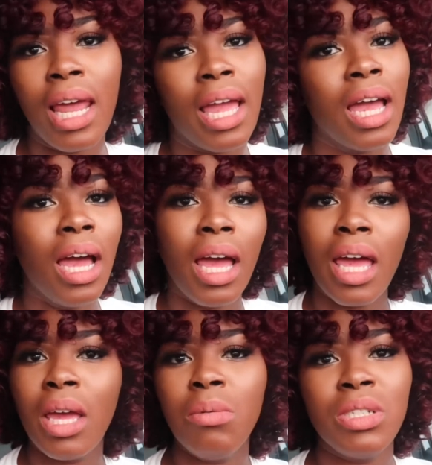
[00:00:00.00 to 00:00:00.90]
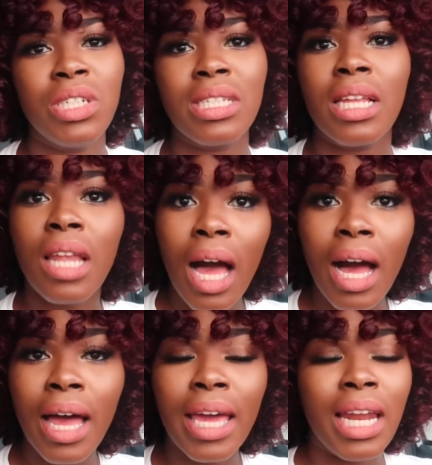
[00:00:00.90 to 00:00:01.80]
Like, it was just a
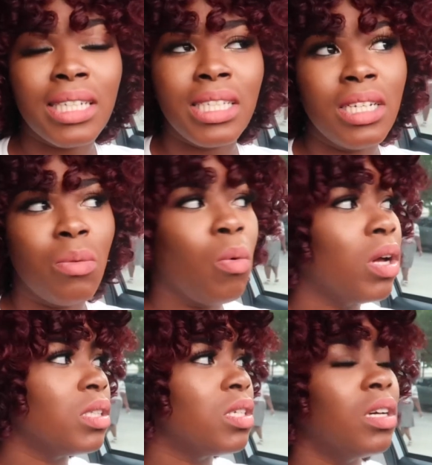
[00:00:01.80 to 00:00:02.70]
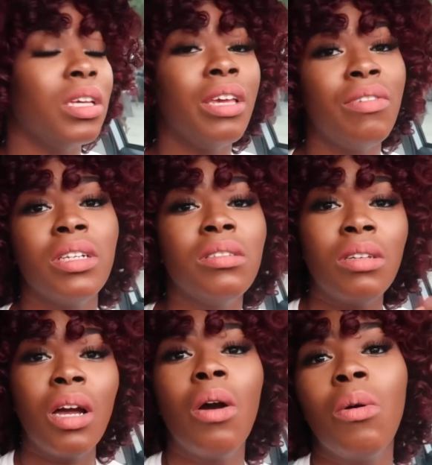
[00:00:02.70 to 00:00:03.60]
lot, and I didn't want to even
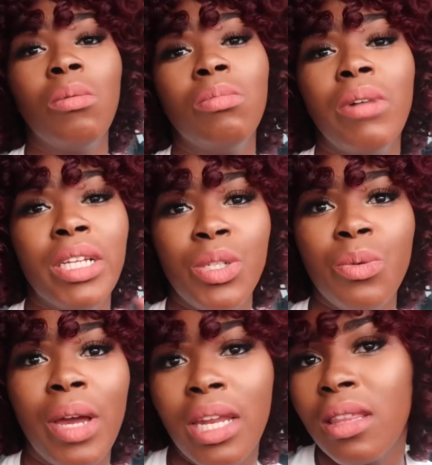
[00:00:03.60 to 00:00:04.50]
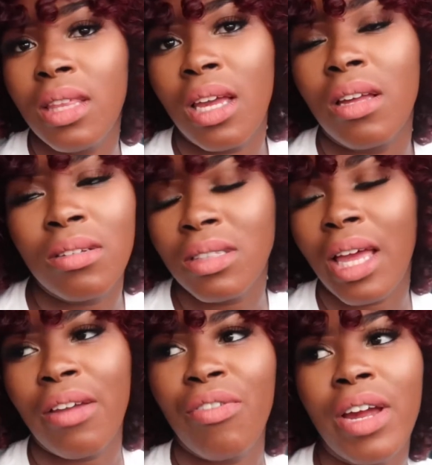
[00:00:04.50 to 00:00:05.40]
go and do anything,
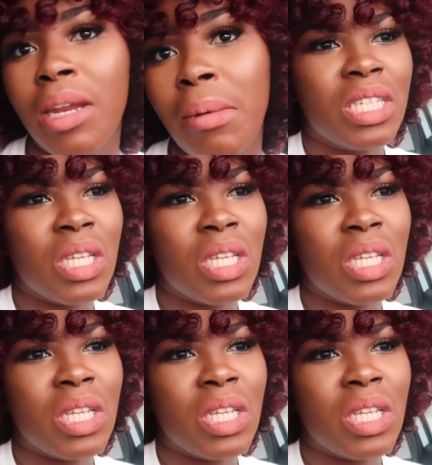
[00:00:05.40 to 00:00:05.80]
like, for anybody.